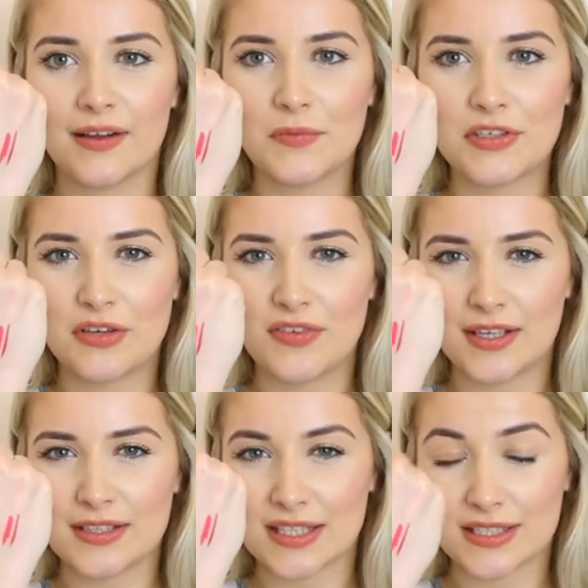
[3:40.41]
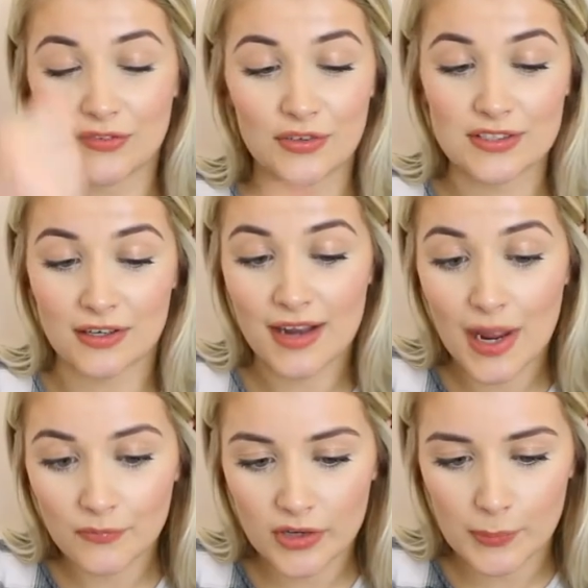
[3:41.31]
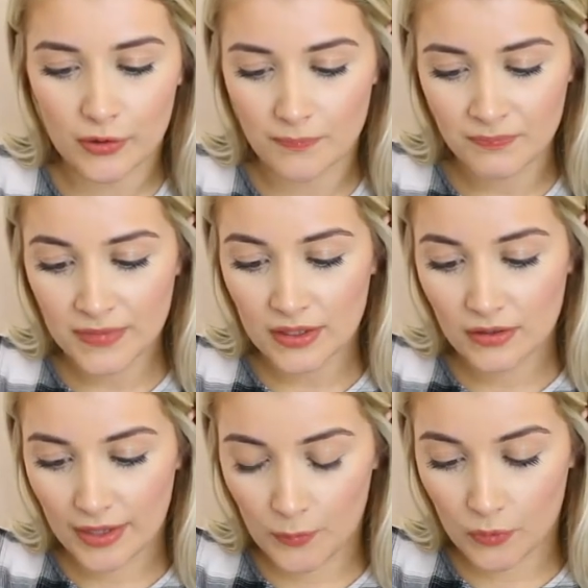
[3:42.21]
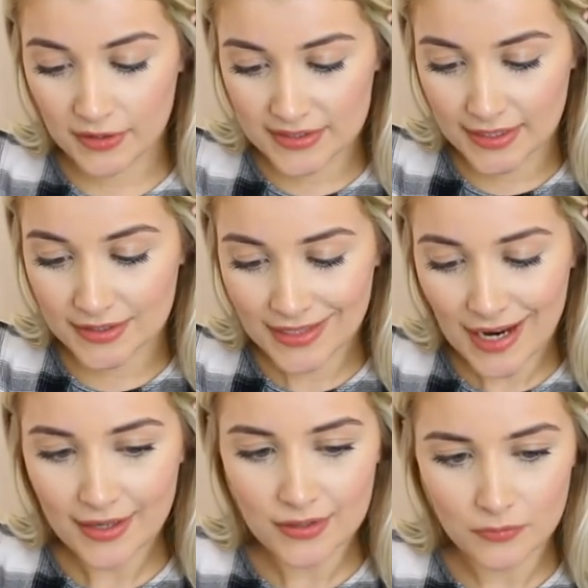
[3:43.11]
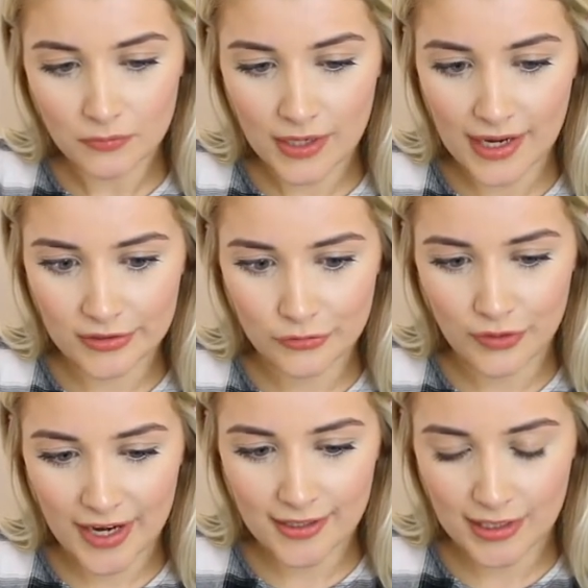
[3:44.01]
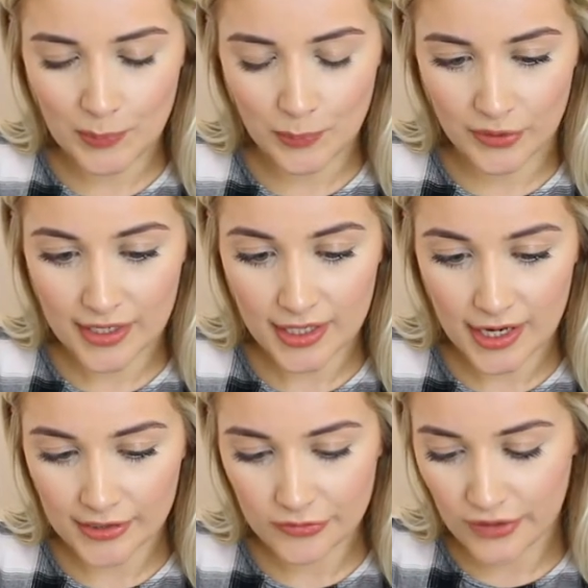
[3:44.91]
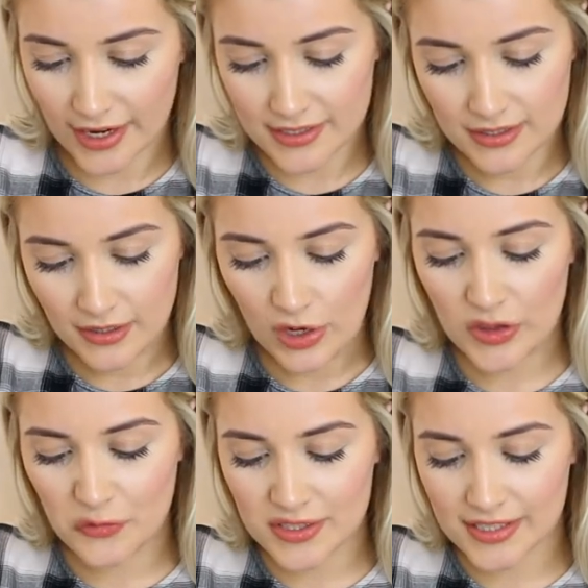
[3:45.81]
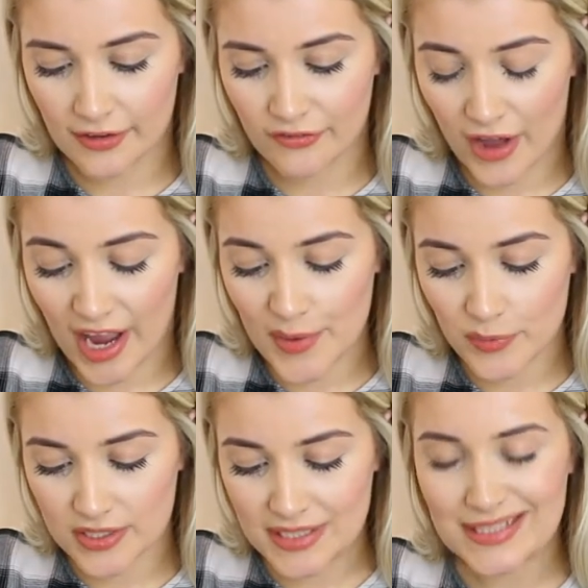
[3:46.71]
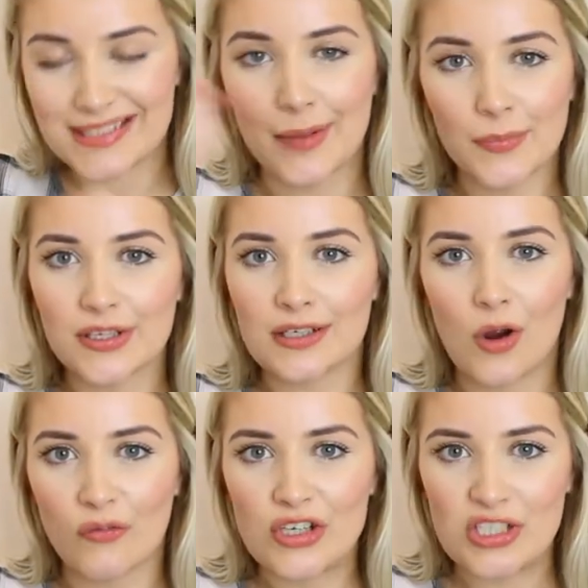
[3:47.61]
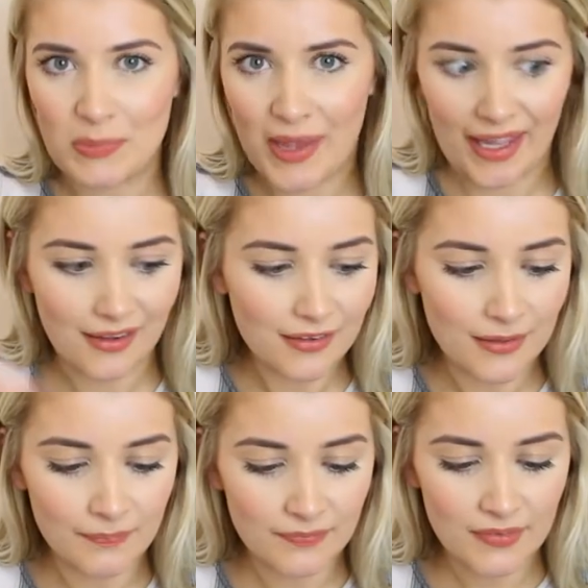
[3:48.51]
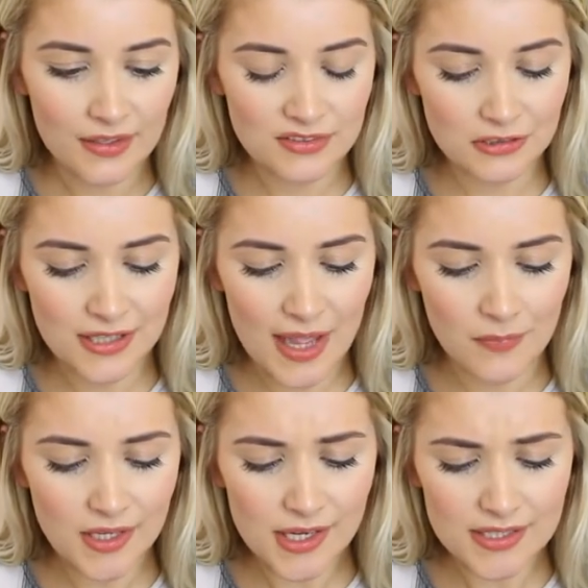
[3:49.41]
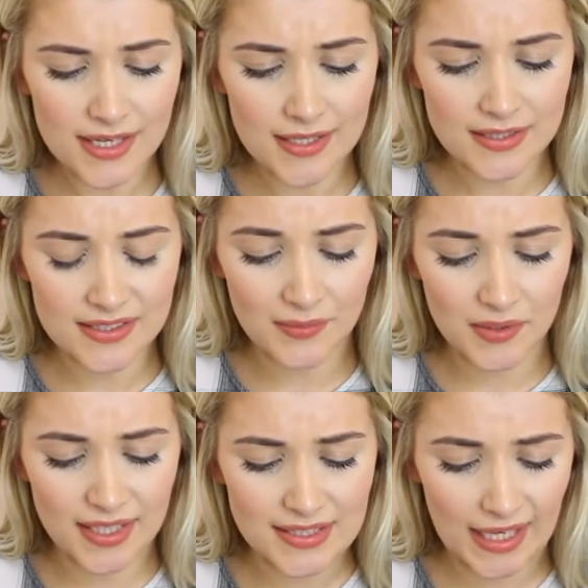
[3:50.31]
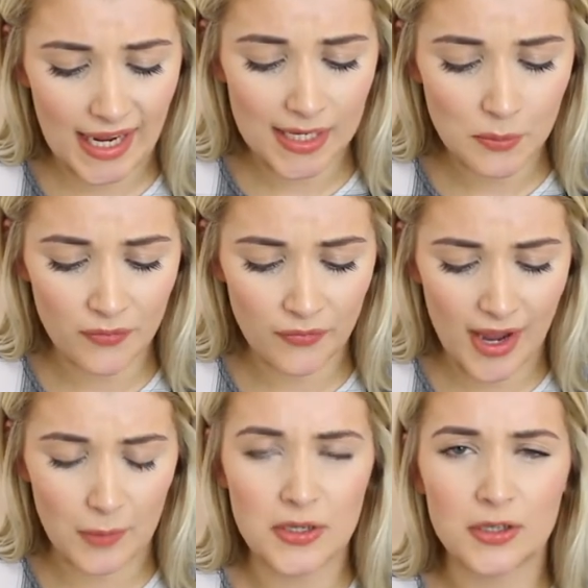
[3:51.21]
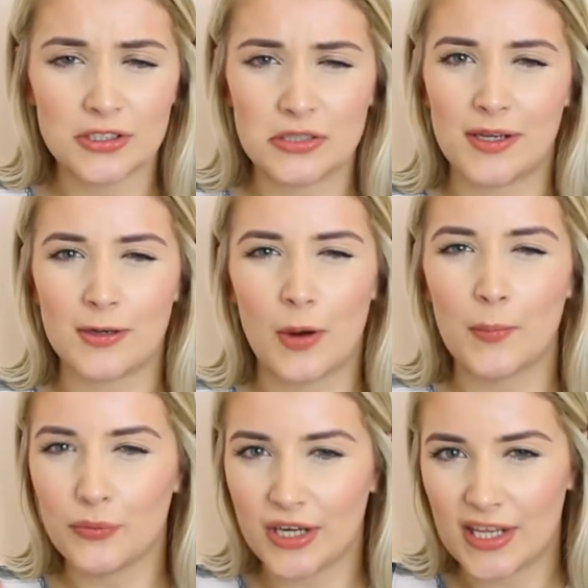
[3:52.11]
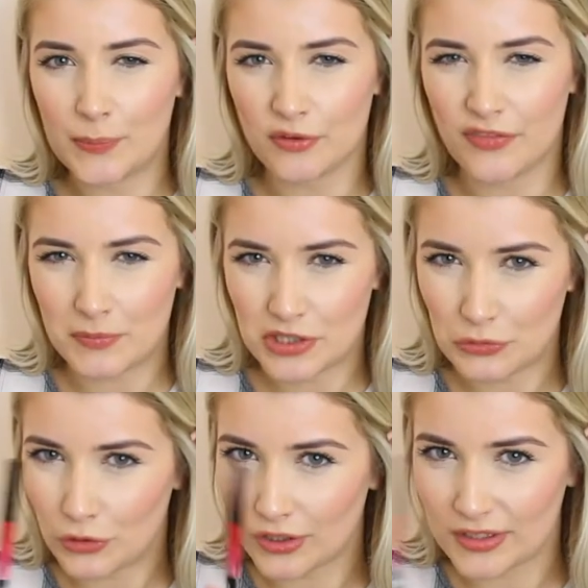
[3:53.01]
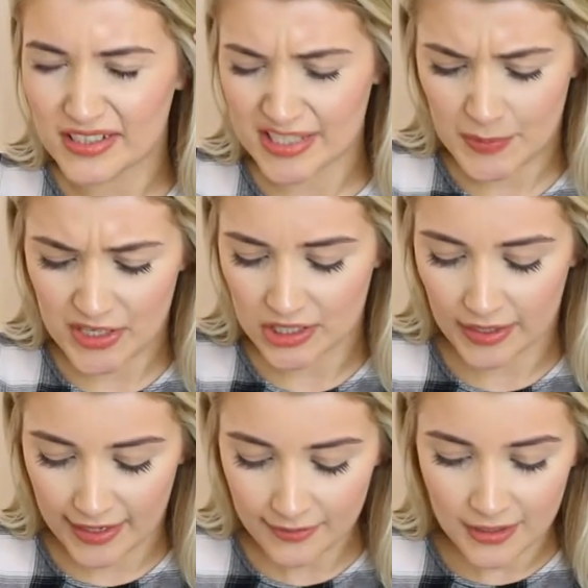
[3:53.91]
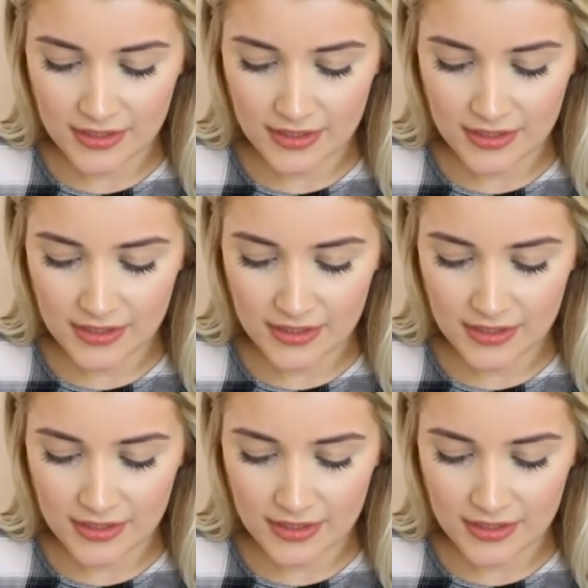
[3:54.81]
I'm not sure if you can see the difference on camera, but like one's like a dark kind of red, like a brick kind of red, and the other one's like a vibrant salmon orangey pink. So yeah, I'm really excited to see what that's like, with how you're gonna do like an ombre lip with them two colours especially.